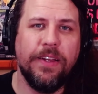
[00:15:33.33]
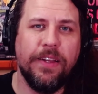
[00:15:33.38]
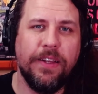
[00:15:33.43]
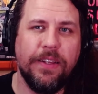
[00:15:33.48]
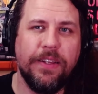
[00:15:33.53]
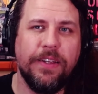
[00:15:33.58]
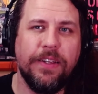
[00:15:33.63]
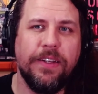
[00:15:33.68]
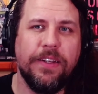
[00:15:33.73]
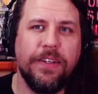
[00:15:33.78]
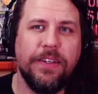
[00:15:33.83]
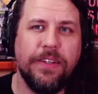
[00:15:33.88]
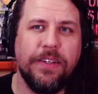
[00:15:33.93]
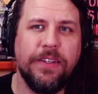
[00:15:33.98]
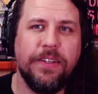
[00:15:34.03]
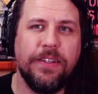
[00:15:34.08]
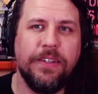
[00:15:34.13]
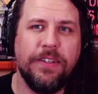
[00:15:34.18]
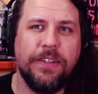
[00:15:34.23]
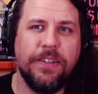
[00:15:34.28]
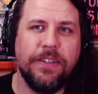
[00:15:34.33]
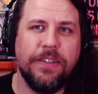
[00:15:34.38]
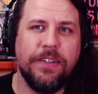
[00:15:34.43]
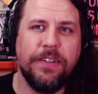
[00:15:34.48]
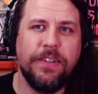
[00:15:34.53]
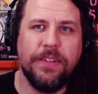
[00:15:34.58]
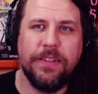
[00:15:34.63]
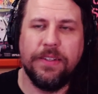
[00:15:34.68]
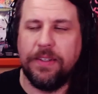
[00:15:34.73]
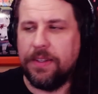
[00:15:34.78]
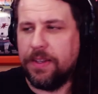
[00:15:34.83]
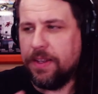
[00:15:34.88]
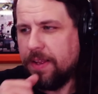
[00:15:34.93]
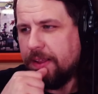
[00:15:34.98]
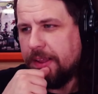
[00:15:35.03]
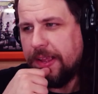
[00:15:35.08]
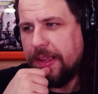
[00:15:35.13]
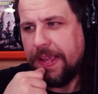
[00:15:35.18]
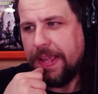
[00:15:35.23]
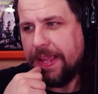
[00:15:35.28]

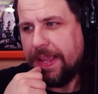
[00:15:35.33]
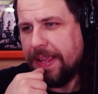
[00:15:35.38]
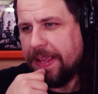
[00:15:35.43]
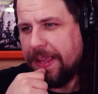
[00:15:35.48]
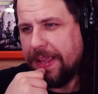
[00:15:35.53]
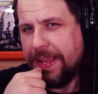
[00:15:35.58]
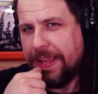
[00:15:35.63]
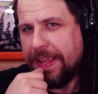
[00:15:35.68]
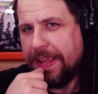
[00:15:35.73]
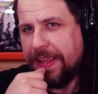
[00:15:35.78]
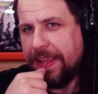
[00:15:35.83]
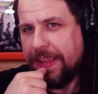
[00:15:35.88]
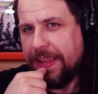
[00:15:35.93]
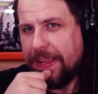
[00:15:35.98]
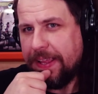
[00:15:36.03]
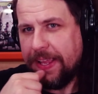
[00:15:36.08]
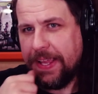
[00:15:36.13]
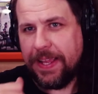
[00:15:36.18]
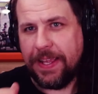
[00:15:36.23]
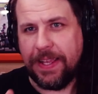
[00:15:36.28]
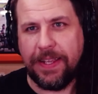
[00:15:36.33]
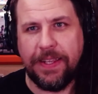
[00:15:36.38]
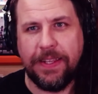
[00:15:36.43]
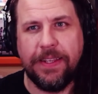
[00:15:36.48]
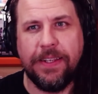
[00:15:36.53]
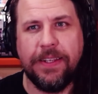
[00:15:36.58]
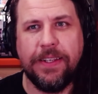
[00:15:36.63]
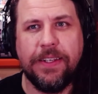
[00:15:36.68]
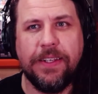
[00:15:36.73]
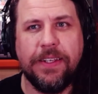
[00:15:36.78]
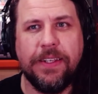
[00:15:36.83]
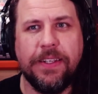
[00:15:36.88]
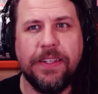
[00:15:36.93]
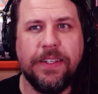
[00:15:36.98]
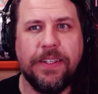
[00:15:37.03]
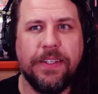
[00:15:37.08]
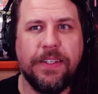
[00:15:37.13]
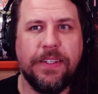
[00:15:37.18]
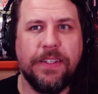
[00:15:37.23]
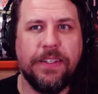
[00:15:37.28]

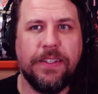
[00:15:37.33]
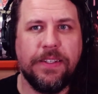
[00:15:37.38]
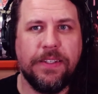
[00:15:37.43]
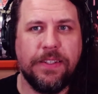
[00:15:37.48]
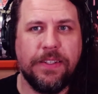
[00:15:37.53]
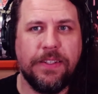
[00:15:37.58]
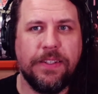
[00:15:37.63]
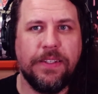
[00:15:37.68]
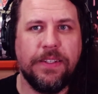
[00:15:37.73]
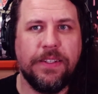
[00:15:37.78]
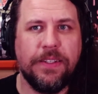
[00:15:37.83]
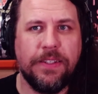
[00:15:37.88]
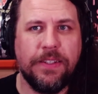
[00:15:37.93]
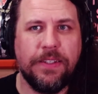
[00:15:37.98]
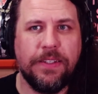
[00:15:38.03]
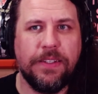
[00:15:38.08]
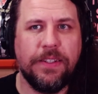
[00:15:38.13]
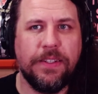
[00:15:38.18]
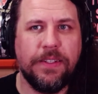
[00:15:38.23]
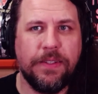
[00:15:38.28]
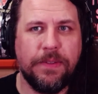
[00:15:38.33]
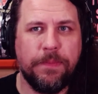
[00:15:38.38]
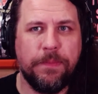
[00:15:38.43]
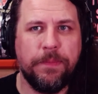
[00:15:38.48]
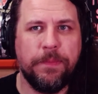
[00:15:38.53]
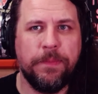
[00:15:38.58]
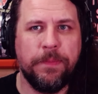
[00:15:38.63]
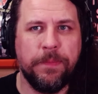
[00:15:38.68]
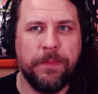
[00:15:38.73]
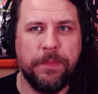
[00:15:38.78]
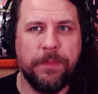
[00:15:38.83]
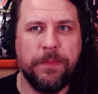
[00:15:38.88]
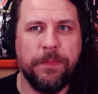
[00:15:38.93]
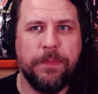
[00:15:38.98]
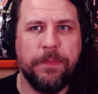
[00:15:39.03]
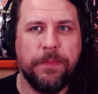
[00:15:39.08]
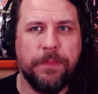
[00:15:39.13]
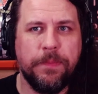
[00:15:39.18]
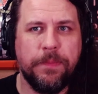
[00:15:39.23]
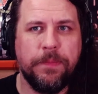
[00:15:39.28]

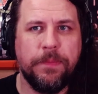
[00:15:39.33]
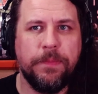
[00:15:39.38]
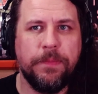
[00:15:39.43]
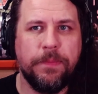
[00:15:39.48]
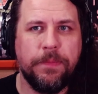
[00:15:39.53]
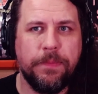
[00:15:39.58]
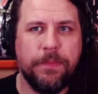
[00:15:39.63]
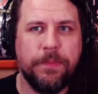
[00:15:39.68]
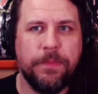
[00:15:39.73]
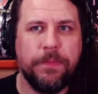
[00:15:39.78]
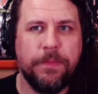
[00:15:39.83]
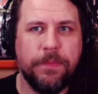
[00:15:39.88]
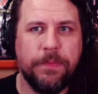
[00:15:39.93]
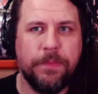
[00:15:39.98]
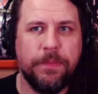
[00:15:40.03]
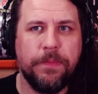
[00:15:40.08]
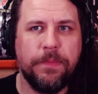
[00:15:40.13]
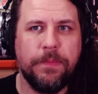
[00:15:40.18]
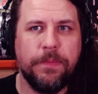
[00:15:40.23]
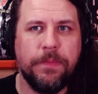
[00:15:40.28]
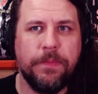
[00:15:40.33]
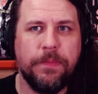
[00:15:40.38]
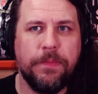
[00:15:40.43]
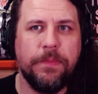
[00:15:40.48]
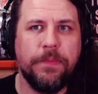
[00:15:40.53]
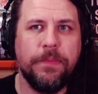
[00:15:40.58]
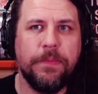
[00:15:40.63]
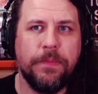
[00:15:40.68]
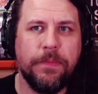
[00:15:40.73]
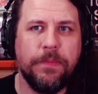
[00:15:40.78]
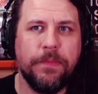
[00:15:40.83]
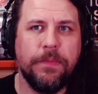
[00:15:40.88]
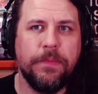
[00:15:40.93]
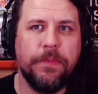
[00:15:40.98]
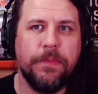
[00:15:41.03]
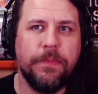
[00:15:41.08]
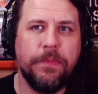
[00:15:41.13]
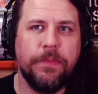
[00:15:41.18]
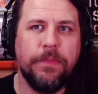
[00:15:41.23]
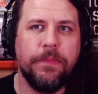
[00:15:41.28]
(not speaking)